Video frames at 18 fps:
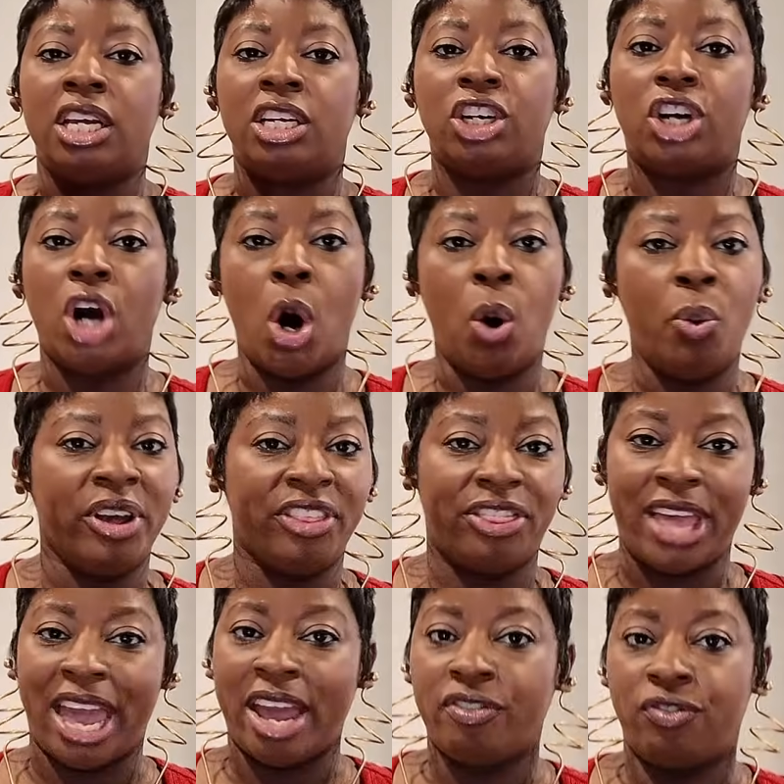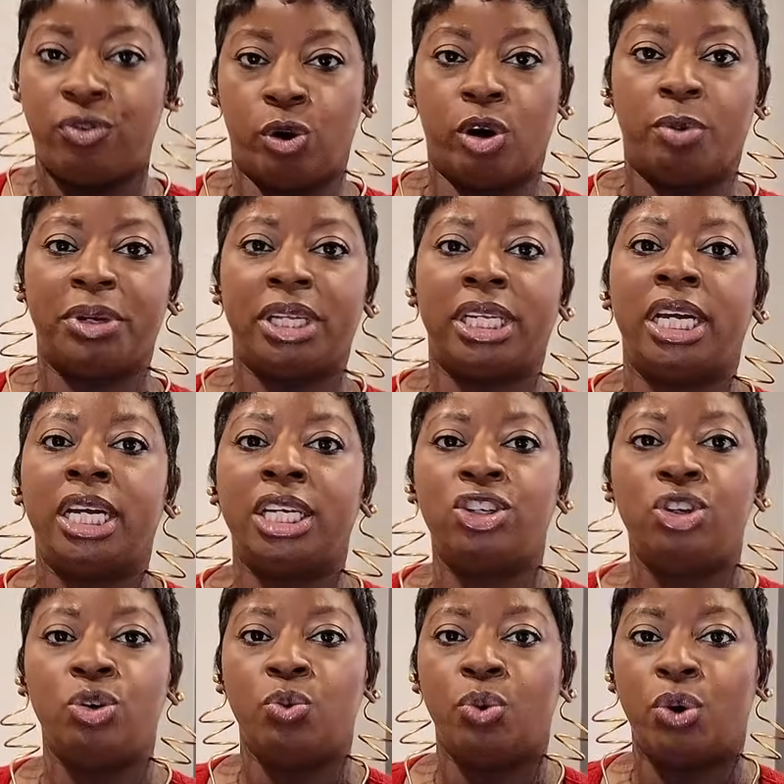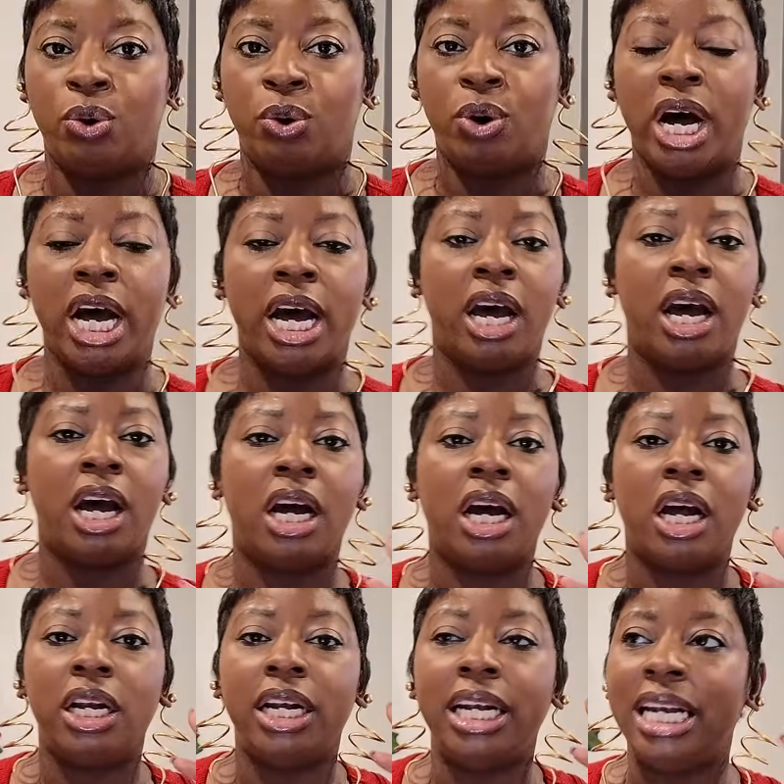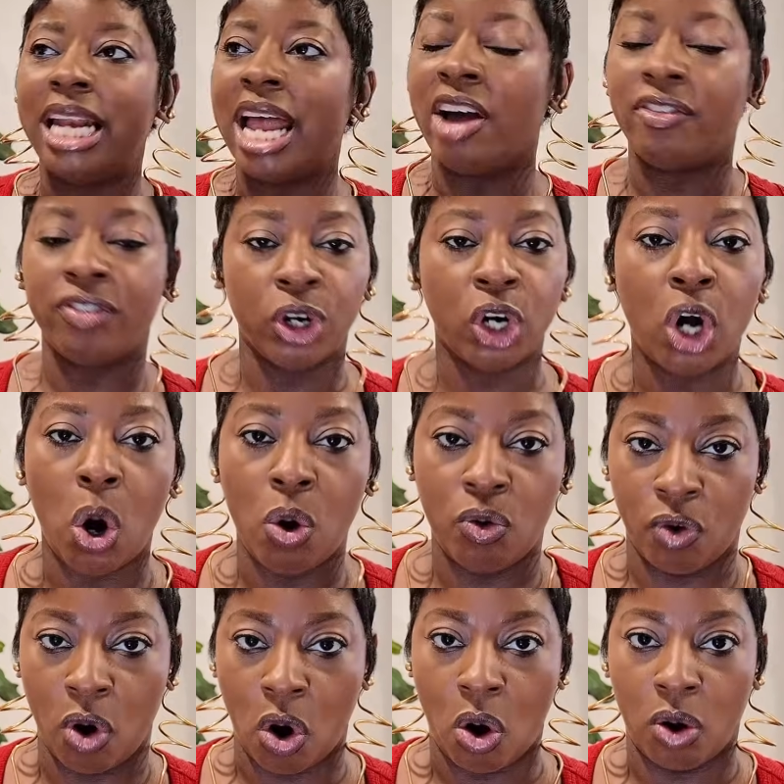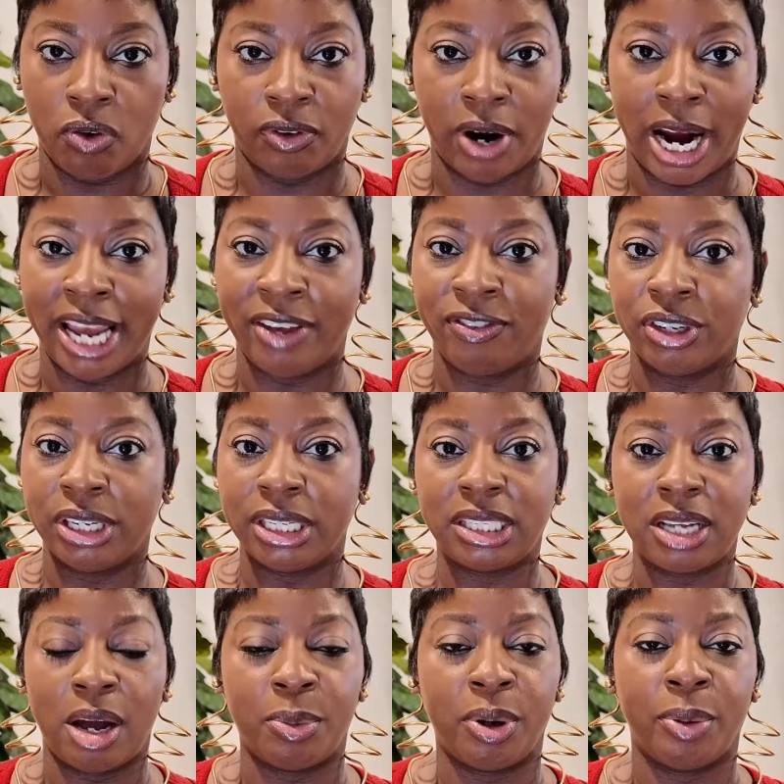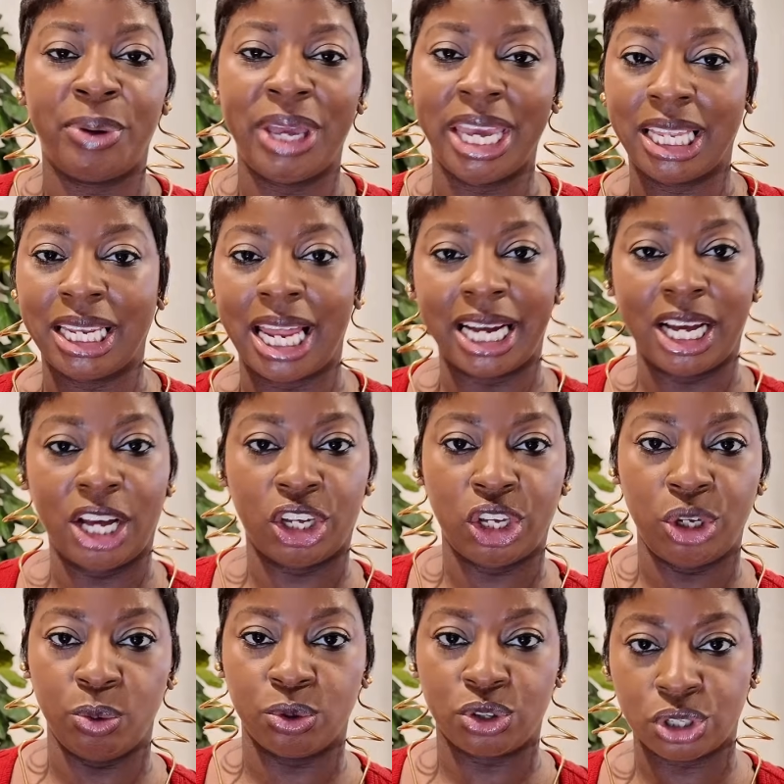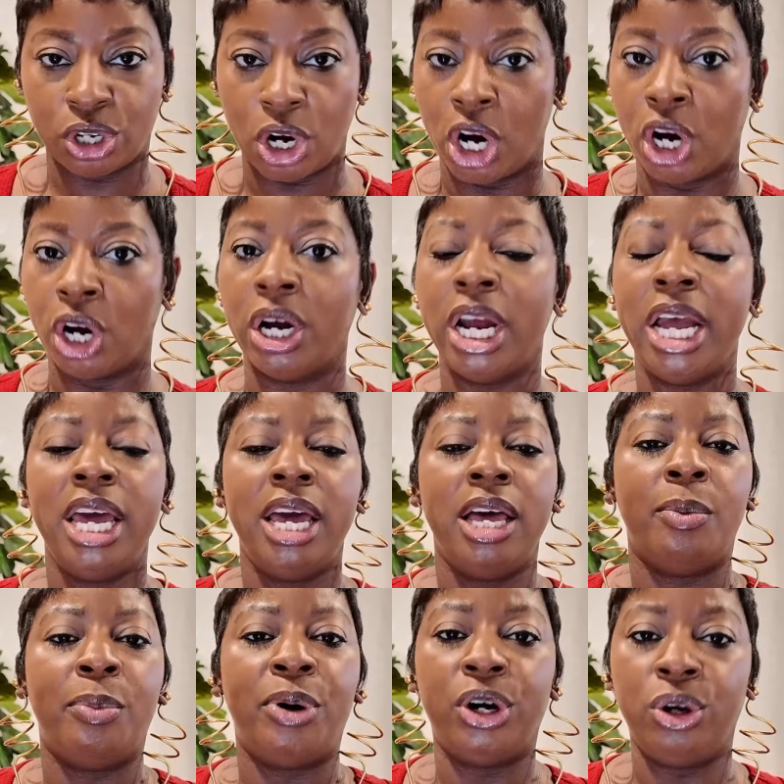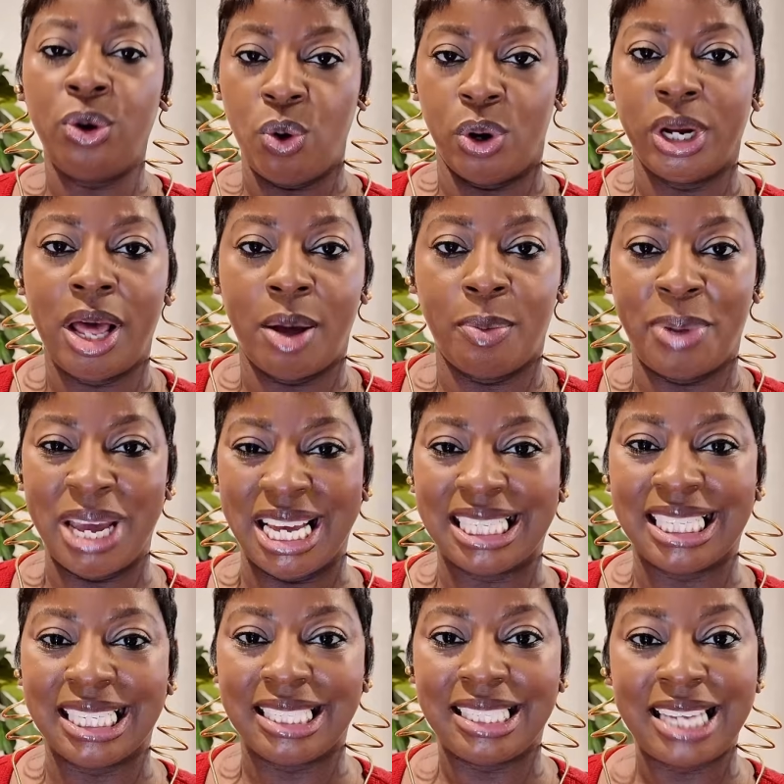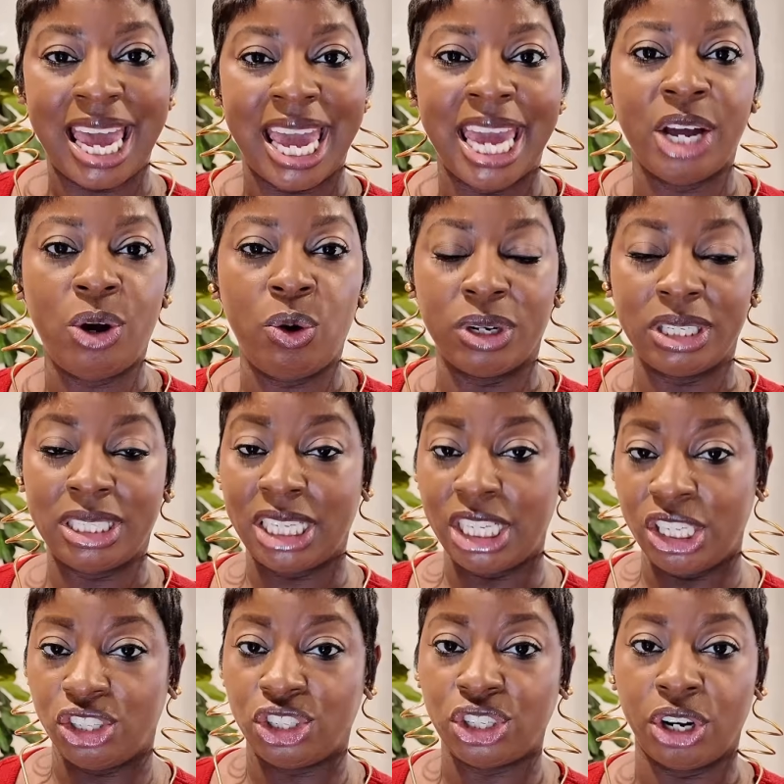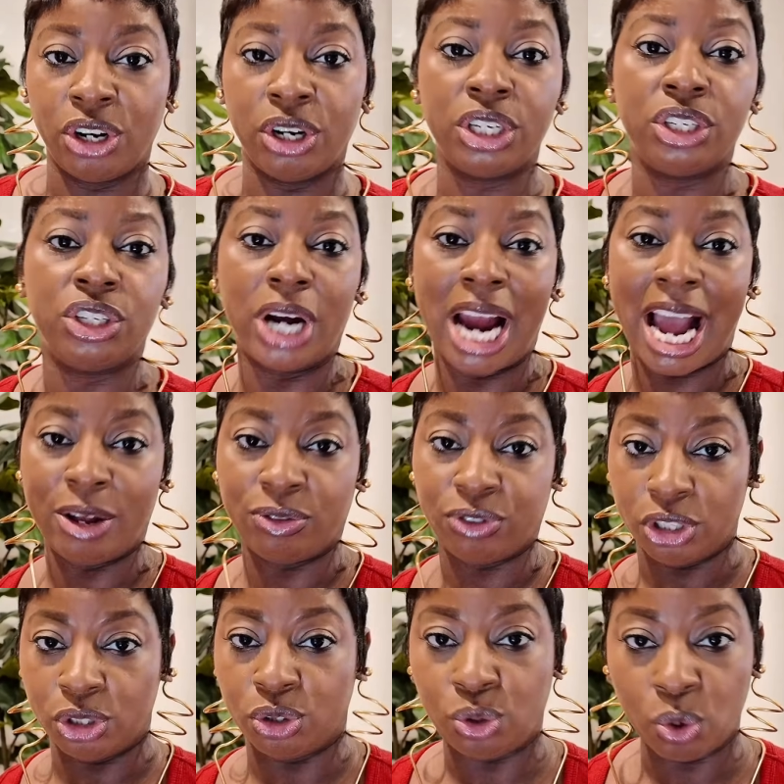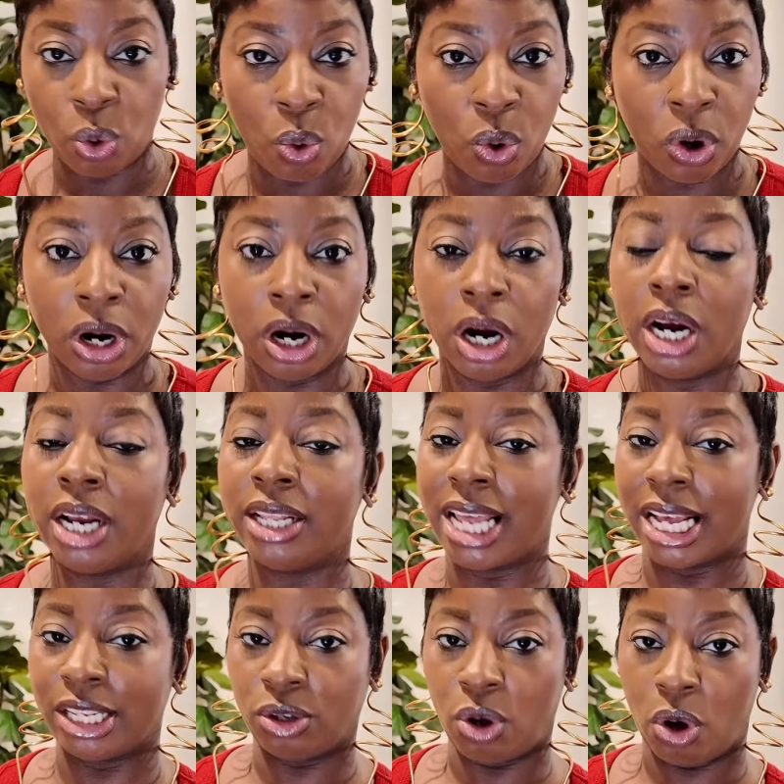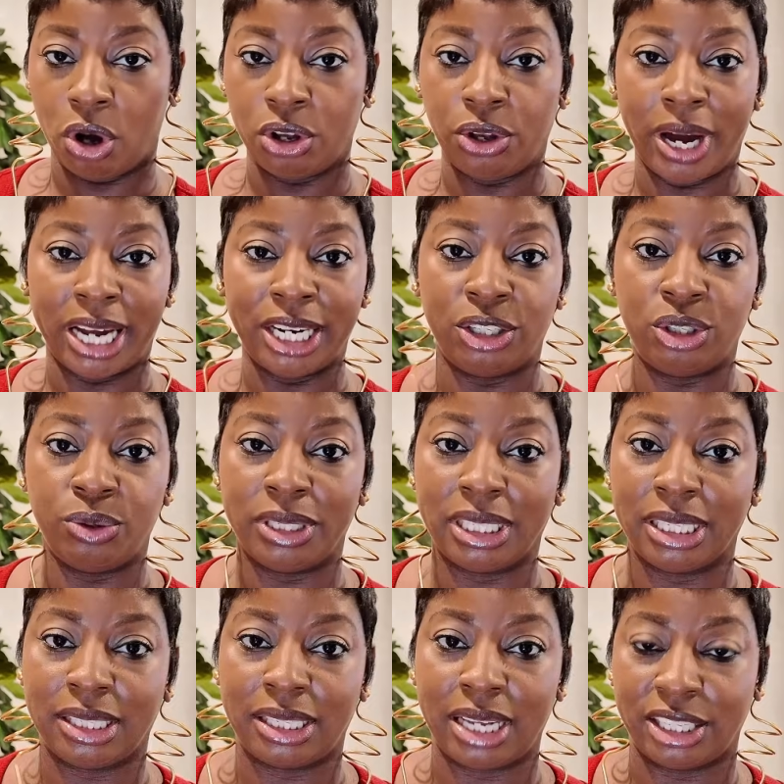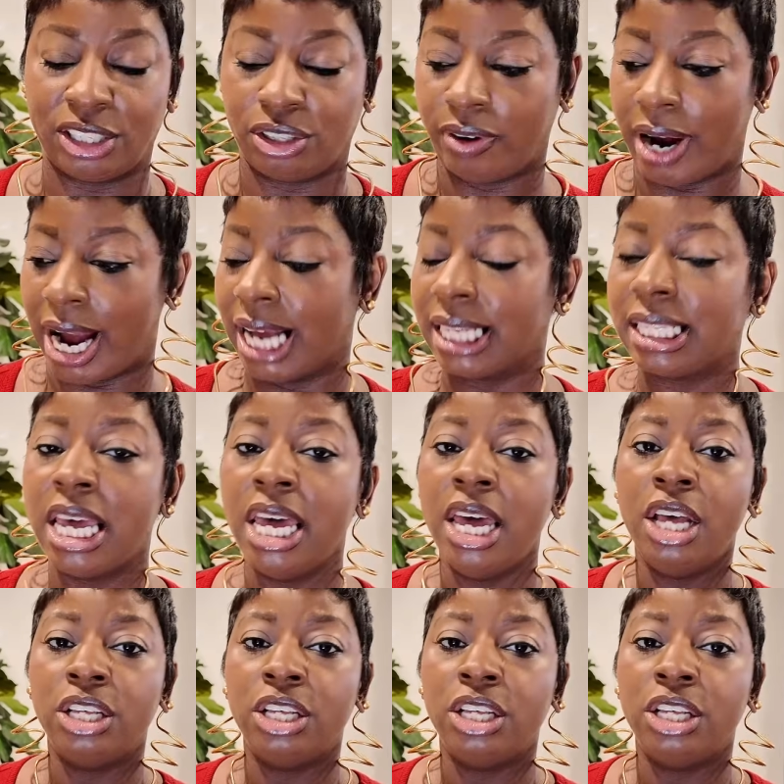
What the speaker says: Go with that formula. You will never go wrong, right? For the summer, pick like a cute skirt, put on a basic tank or t-shirt, you're out the door. That's all you got to do is accessorize.